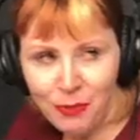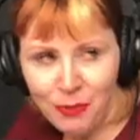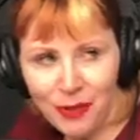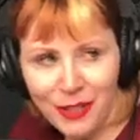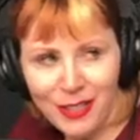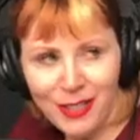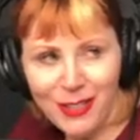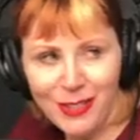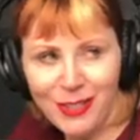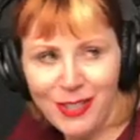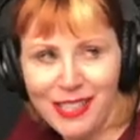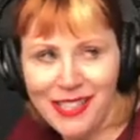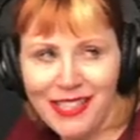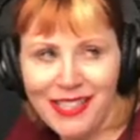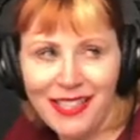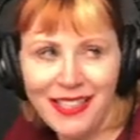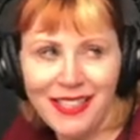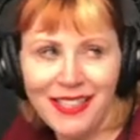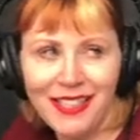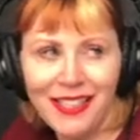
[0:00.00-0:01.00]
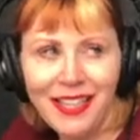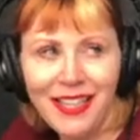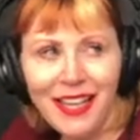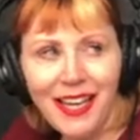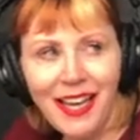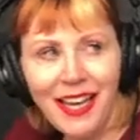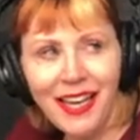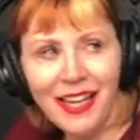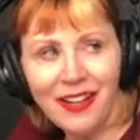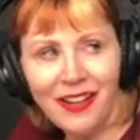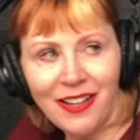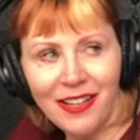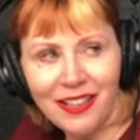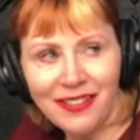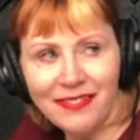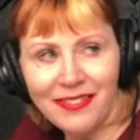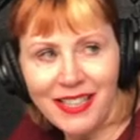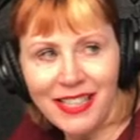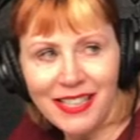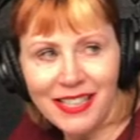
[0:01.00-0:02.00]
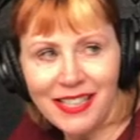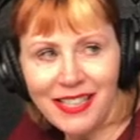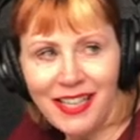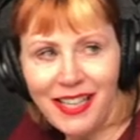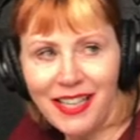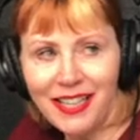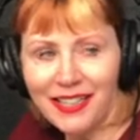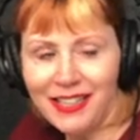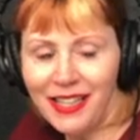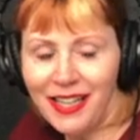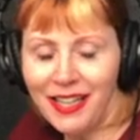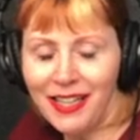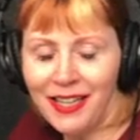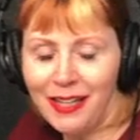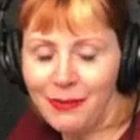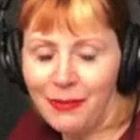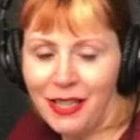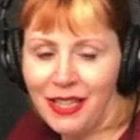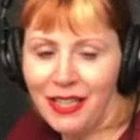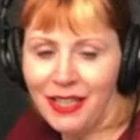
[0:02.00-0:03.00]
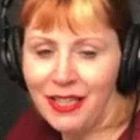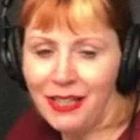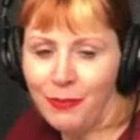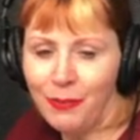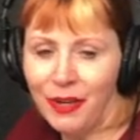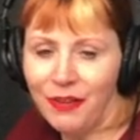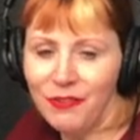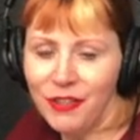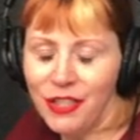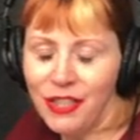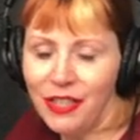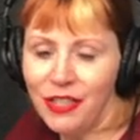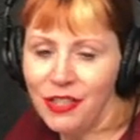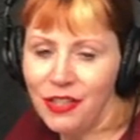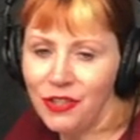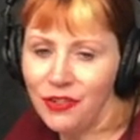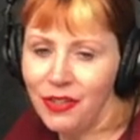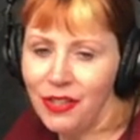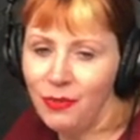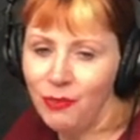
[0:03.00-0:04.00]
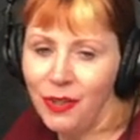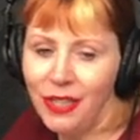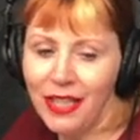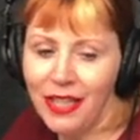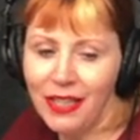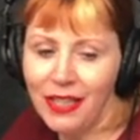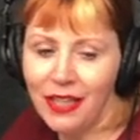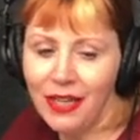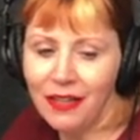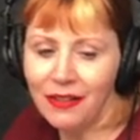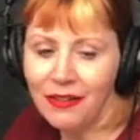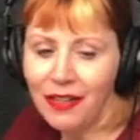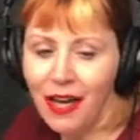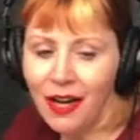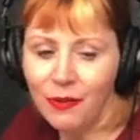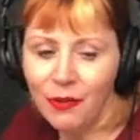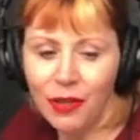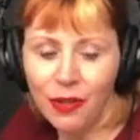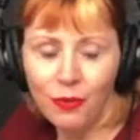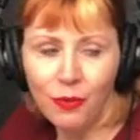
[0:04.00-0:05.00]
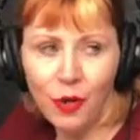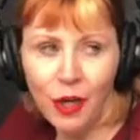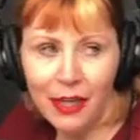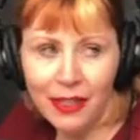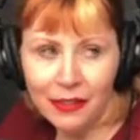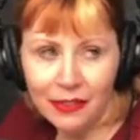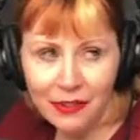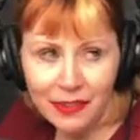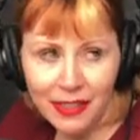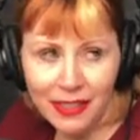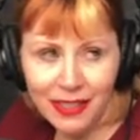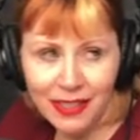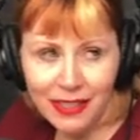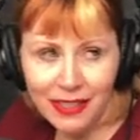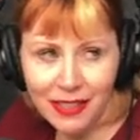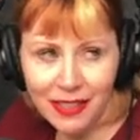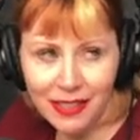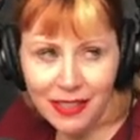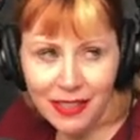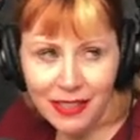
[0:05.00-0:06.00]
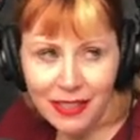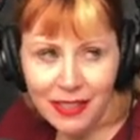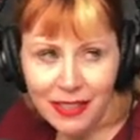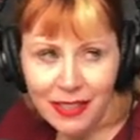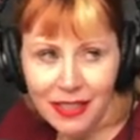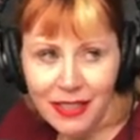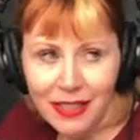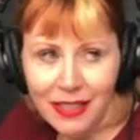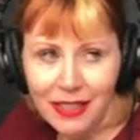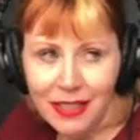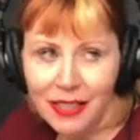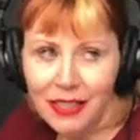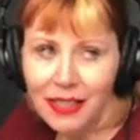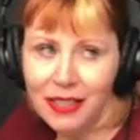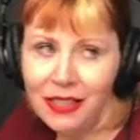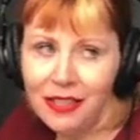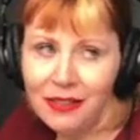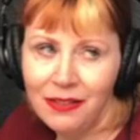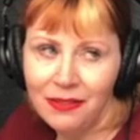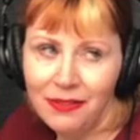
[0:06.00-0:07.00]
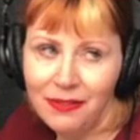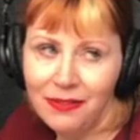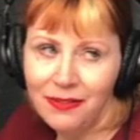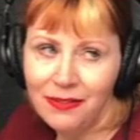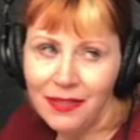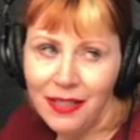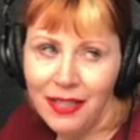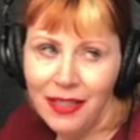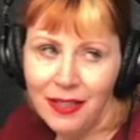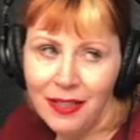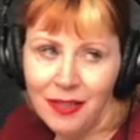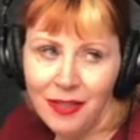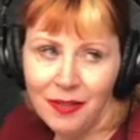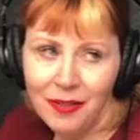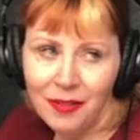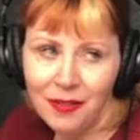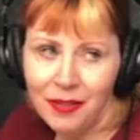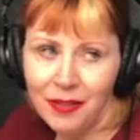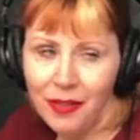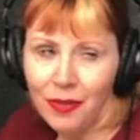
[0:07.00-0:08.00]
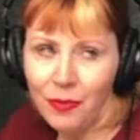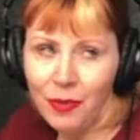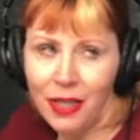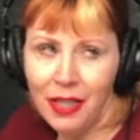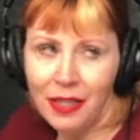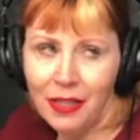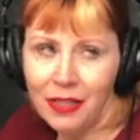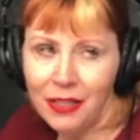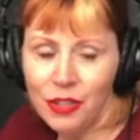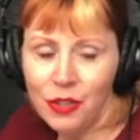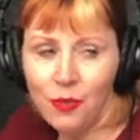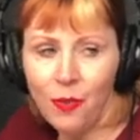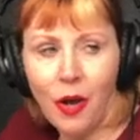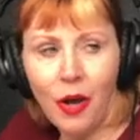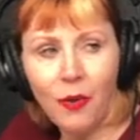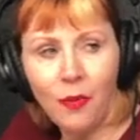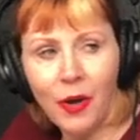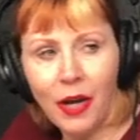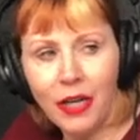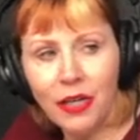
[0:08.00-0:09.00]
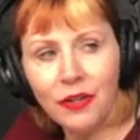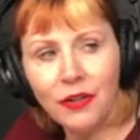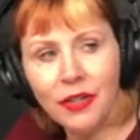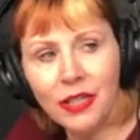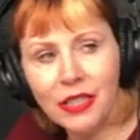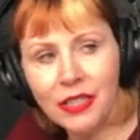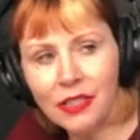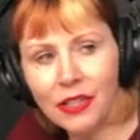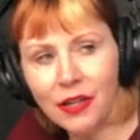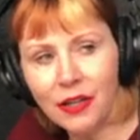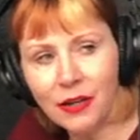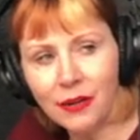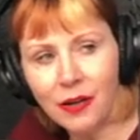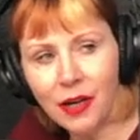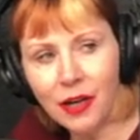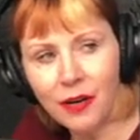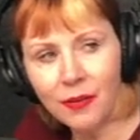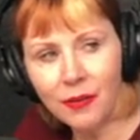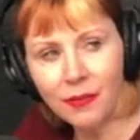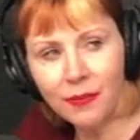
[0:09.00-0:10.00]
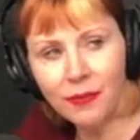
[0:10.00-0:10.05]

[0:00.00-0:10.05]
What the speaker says: produced and all of these things. And I mean, in the beverage industry, we get that a lot with wineries, when small wineries are